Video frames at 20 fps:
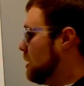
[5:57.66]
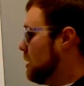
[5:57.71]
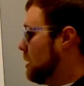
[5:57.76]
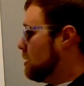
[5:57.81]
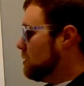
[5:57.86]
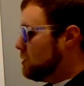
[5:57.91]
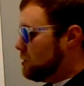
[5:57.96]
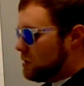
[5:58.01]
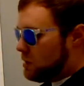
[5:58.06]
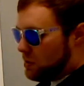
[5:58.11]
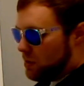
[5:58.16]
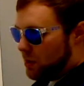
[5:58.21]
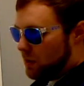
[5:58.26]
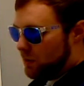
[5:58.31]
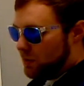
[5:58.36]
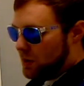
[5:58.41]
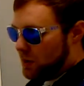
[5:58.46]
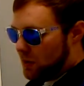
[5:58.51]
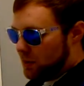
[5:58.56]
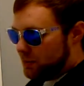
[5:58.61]
Just
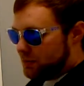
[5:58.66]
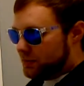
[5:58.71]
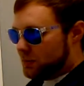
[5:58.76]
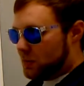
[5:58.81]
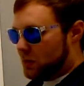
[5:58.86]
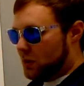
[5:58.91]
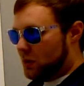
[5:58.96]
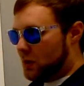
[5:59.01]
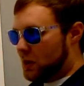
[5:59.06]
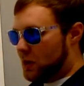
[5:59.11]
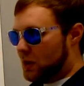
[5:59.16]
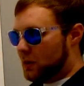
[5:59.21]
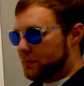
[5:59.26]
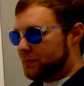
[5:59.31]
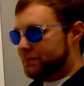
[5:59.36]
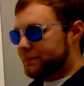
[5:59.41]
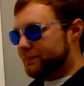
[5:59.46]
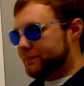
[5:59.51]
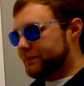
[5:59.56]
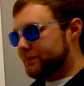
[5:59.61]
solve it out. Again,
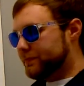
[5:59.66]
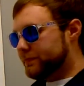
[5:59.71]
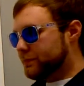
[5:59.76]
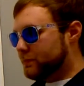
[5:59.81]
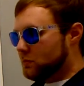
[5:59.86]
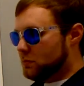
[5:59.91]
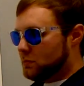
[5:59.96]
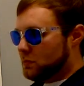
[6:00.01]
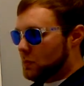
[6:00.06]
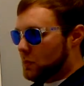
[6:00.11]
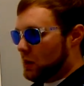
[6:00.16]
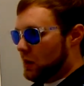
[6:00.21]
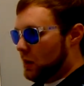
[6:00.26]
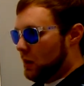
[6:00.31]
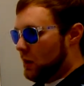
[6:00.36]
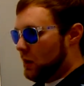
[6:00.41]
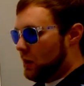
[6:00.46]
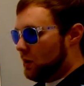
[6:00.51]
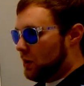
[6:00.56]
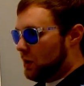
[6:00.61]

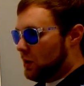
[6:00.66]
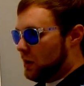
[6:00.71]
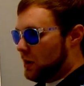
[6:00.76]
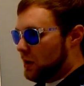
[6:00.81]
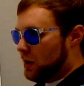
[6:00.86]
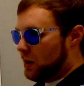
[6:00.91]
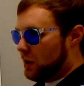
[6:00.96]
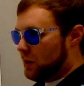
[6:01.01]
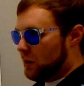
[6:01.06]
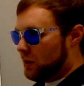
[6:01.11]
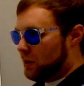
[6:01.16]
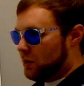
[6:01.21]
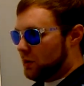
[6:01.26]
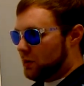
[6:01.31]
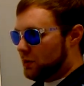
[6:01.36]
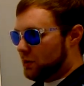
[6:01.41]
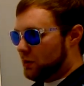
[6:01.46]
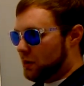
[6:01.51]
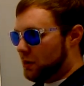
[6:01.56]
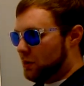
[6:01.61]
I'll get it highlighted
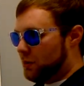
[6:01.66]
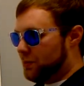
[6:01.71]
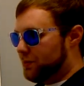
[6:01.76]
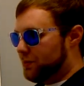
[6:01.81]
on here.